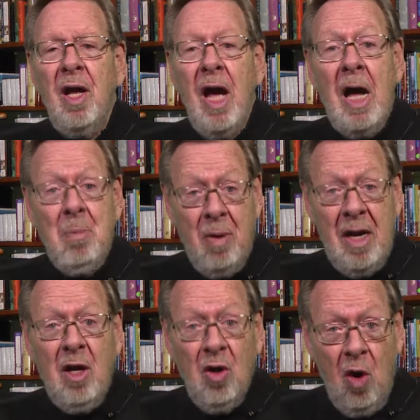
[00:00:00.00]
and
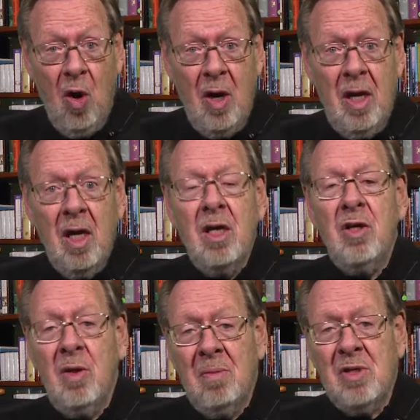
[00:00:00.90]
bring glory
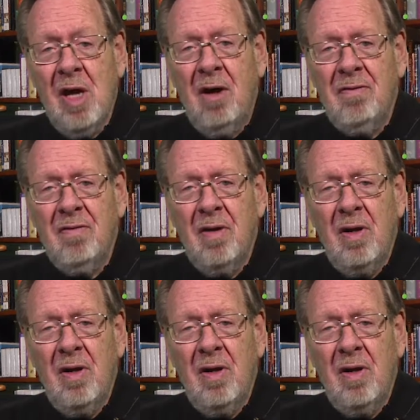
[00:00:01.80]
to Himself.